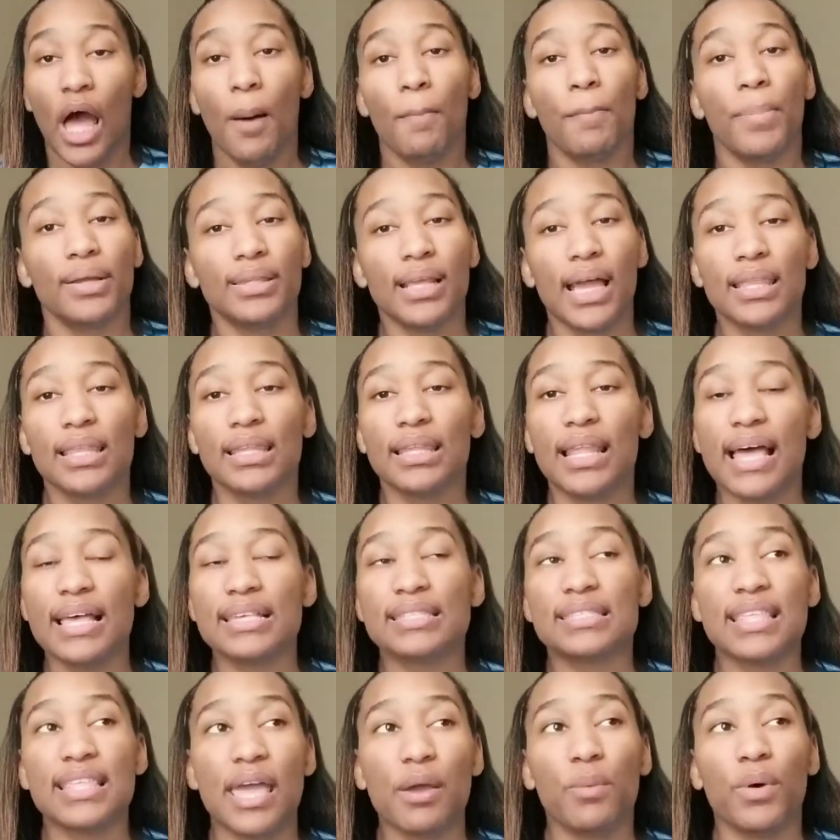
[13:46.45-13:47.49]
But nonetheless,
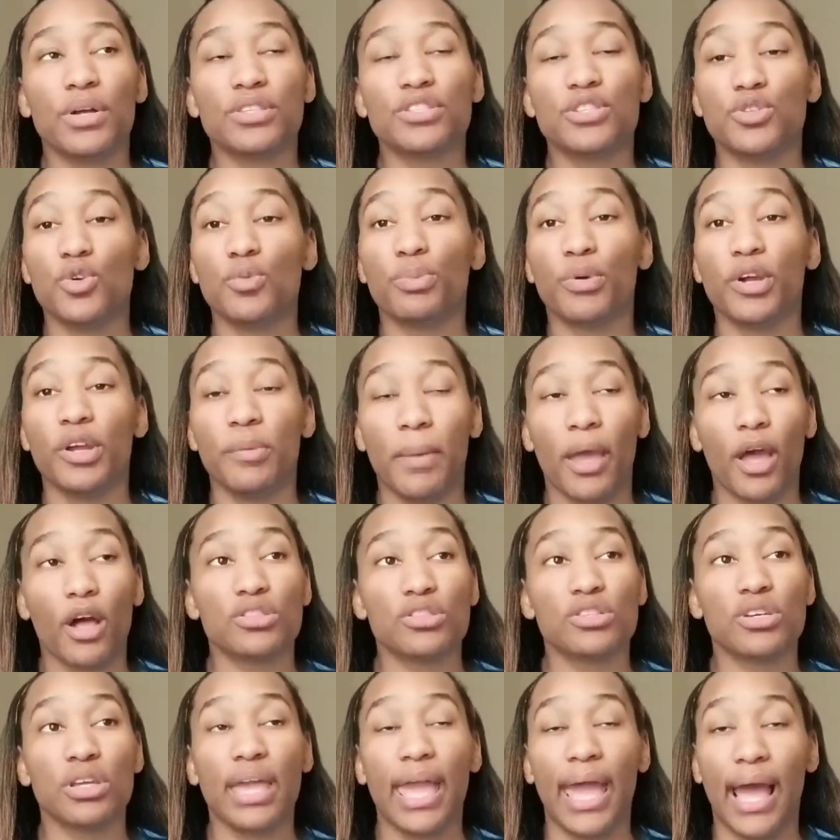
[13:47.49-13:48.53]
they want to do
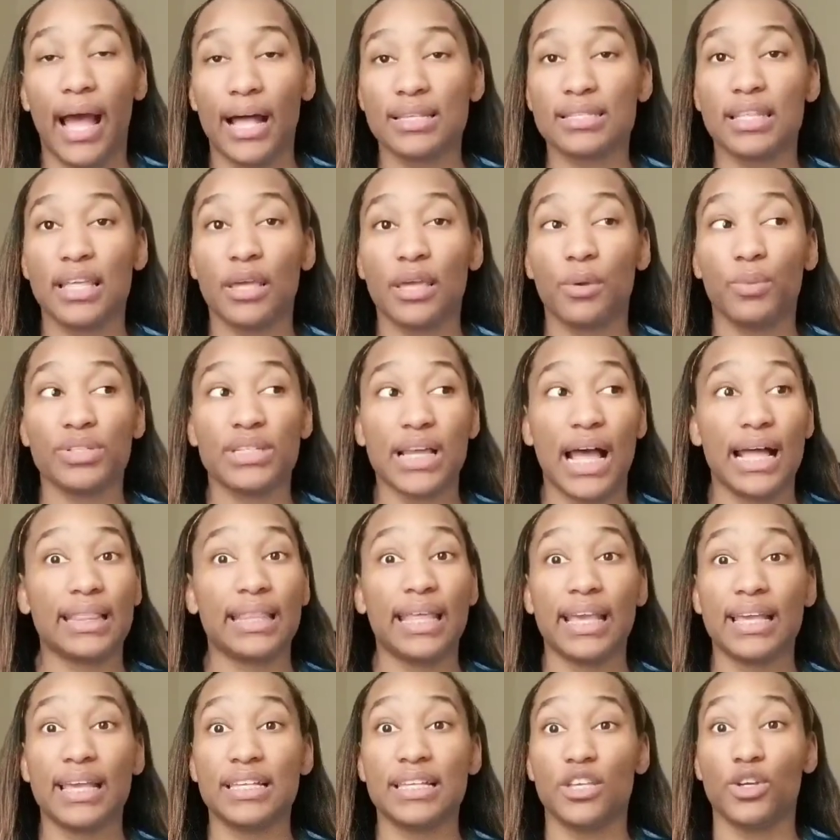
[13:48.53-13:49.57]
premarital counseling, which I think
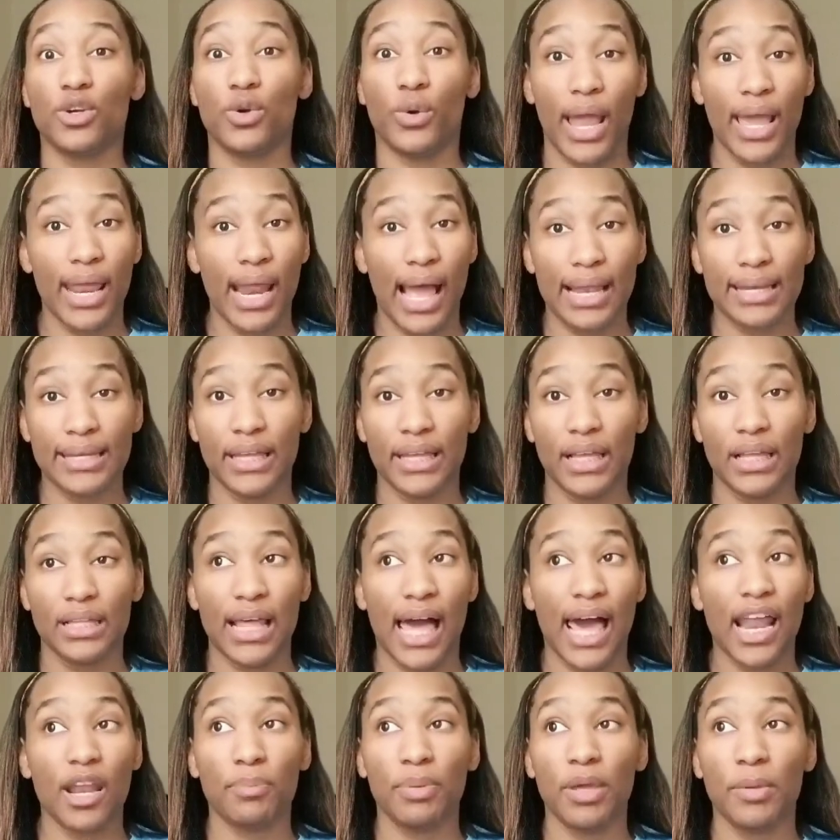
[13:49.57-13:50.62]
is a great idea. A
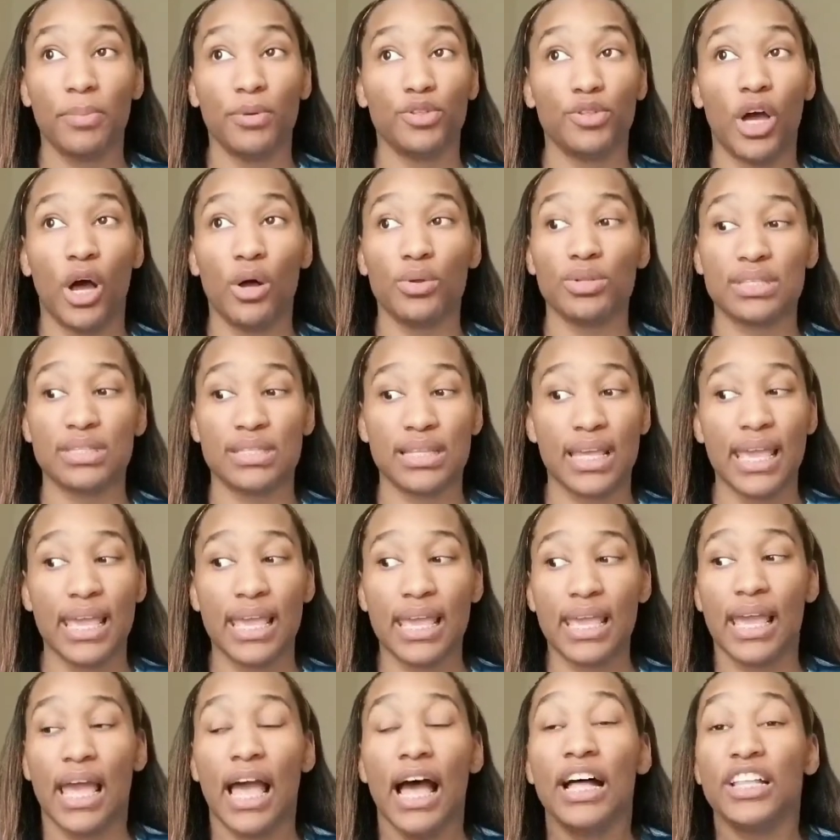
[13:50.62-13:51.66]
lot of people don't
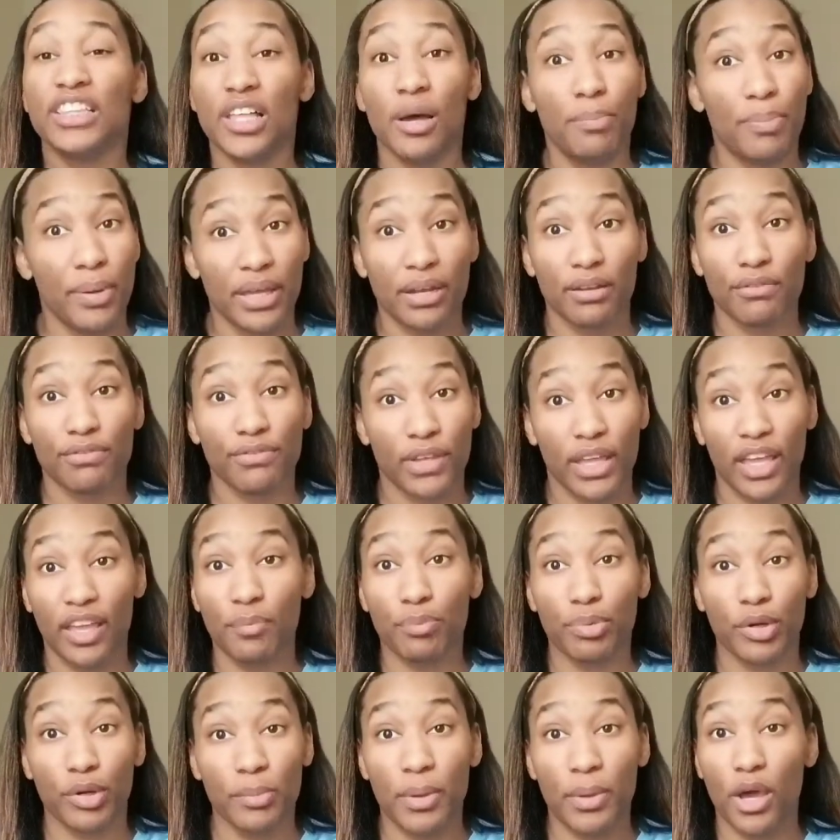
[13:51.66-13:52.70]
see the benefit of
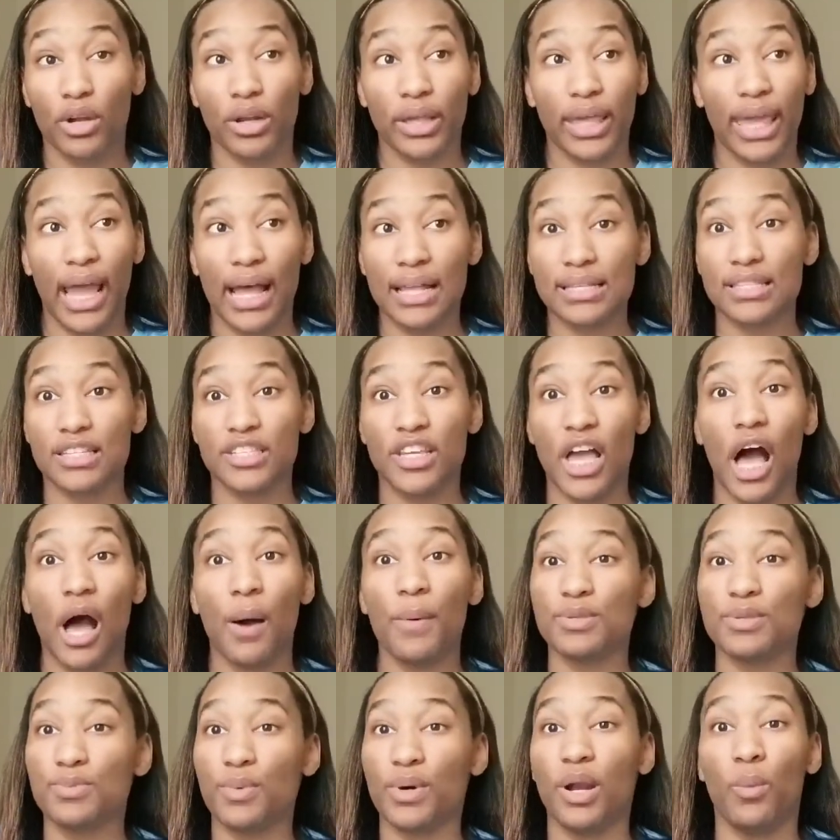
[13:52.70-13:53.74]
premarital counseling. Y'all always
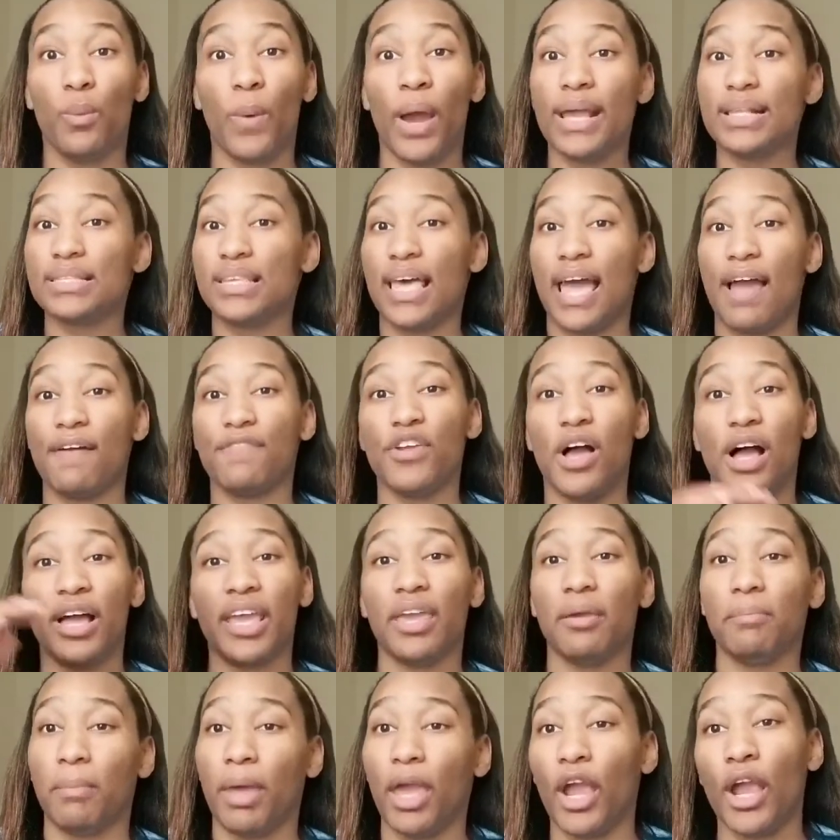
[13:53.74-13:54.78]
want to wait till after y'all
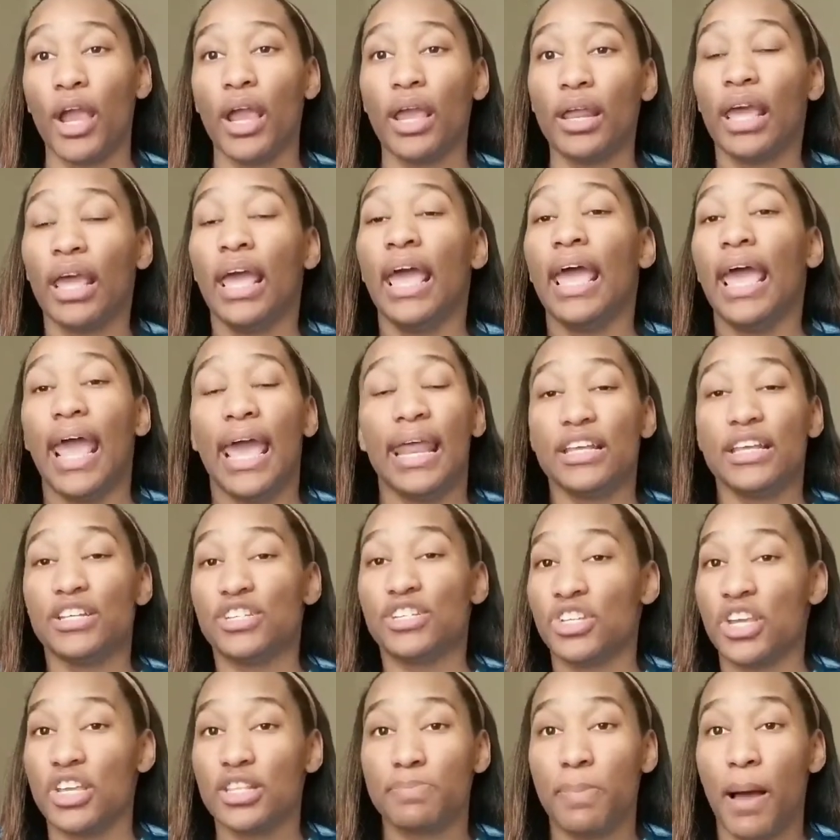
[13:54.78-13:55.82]
get married and then
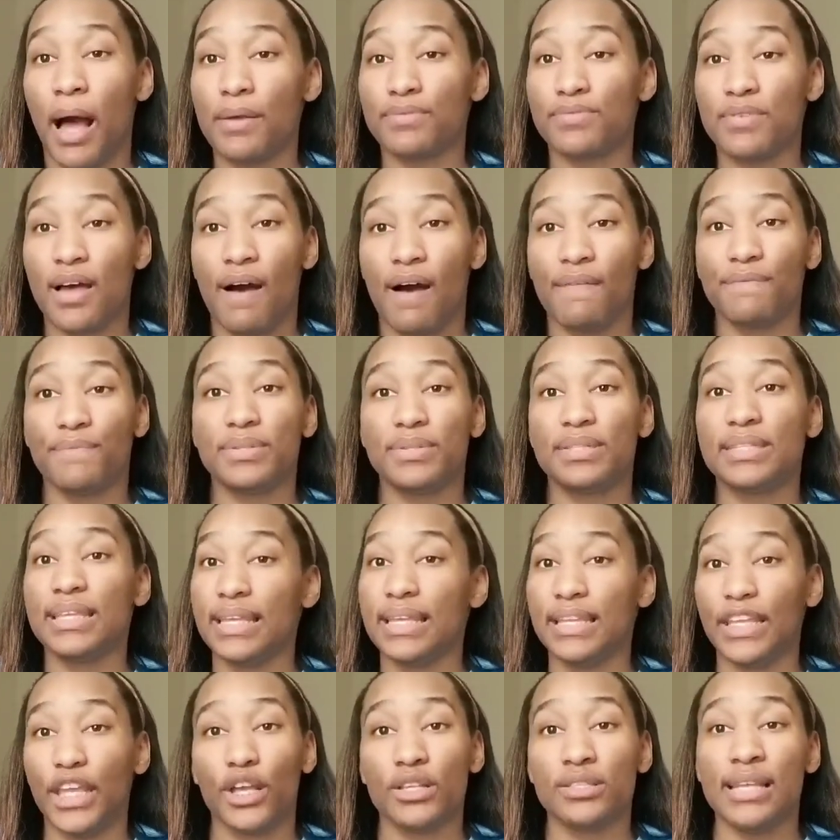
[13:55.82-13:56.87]
shit pops off 10
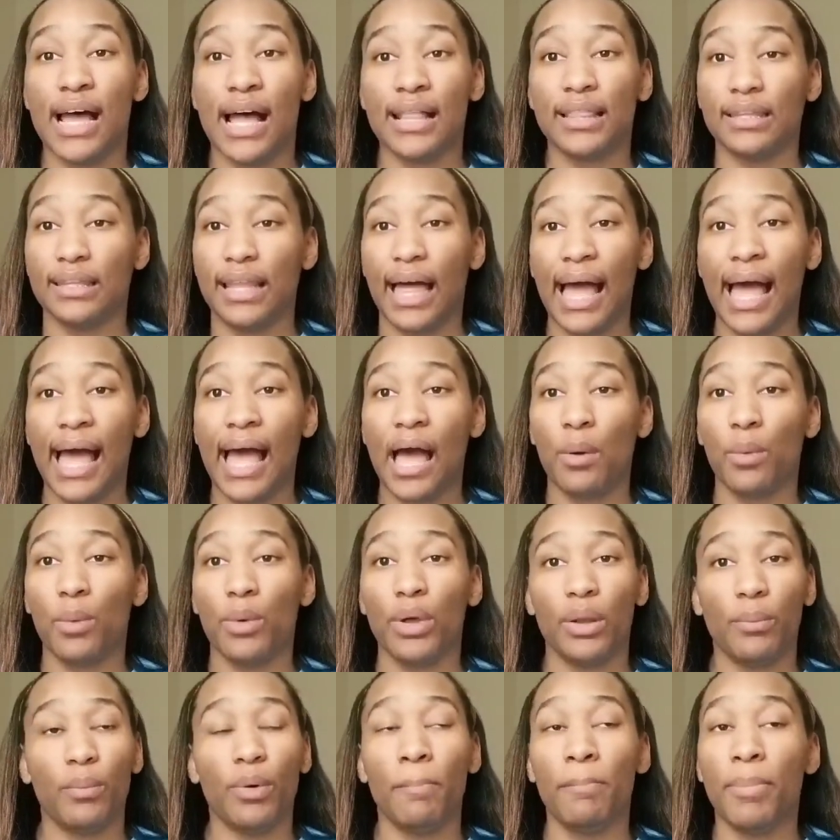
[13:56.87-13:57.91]
years down the line when,
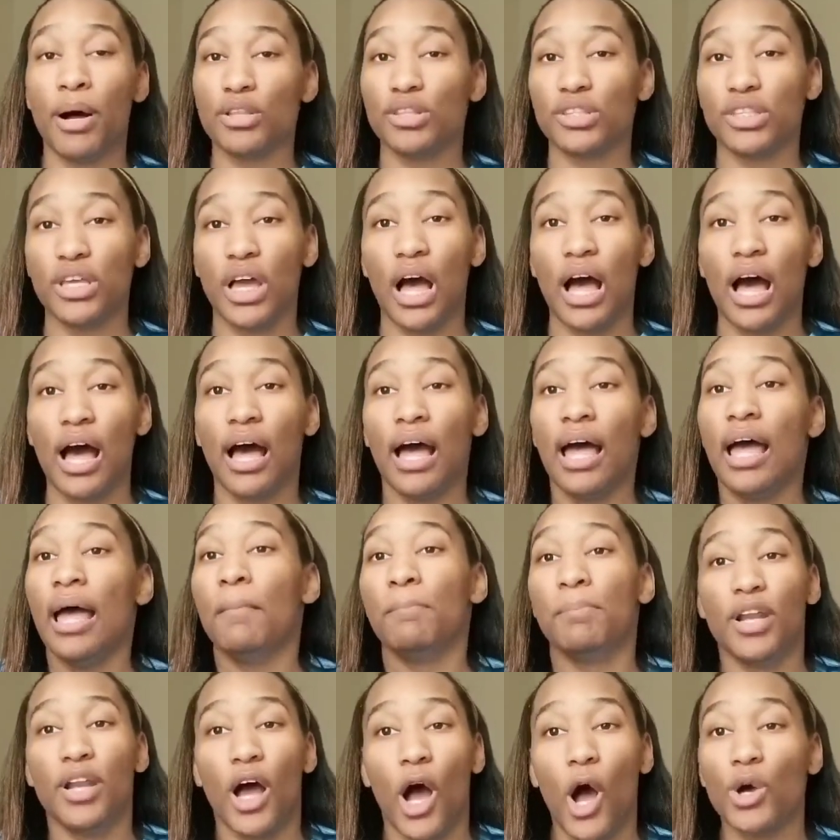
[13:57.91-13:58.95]
when both y'all
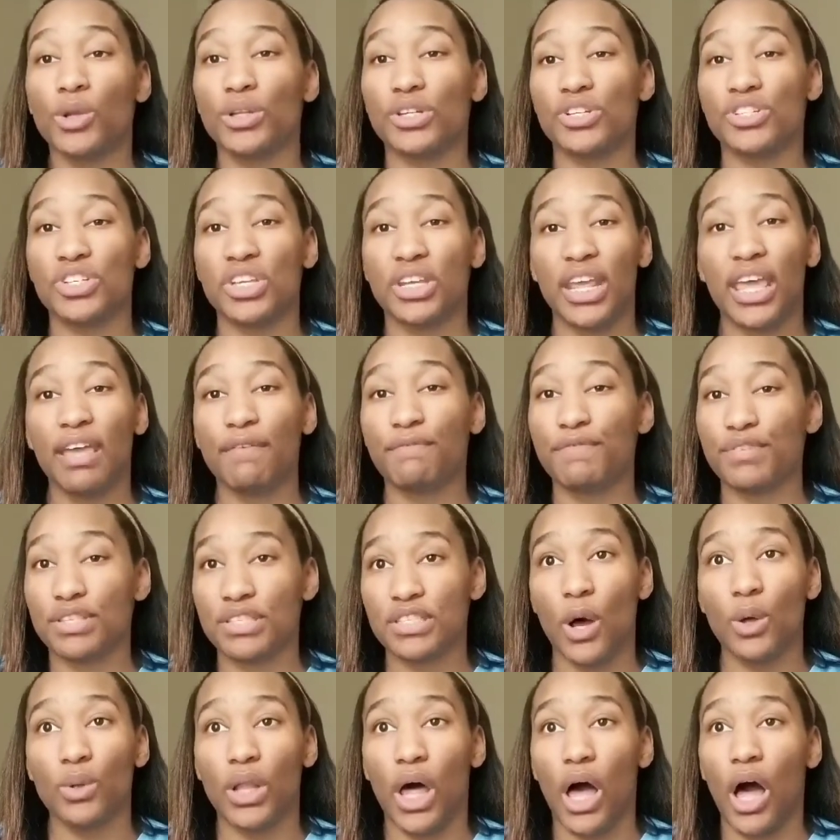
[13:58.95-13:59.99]
been holding shit in for
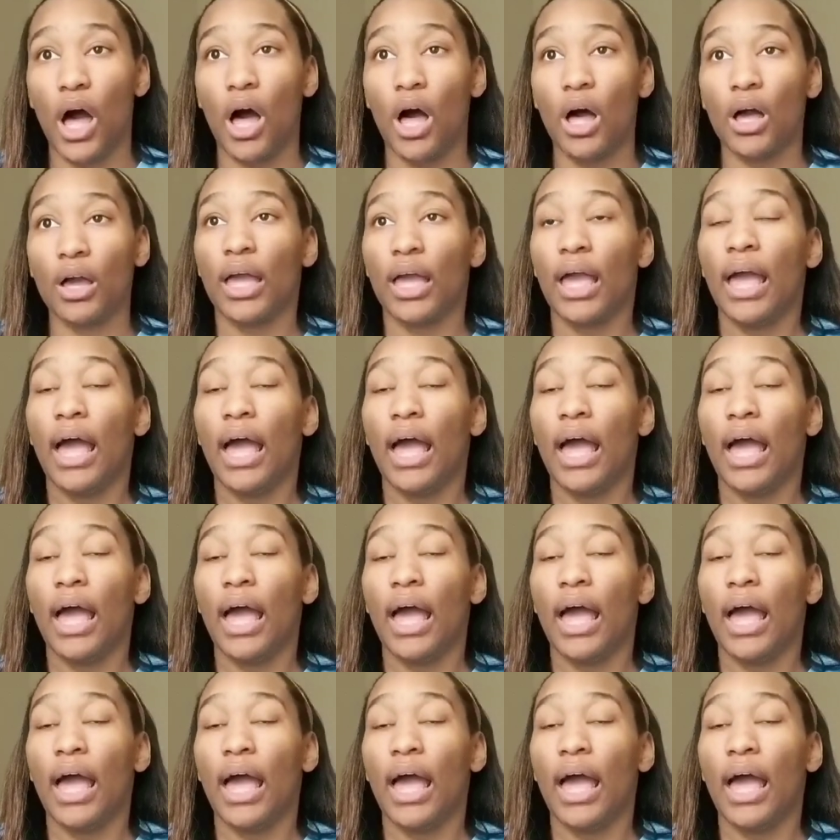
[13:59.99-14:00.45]
so long.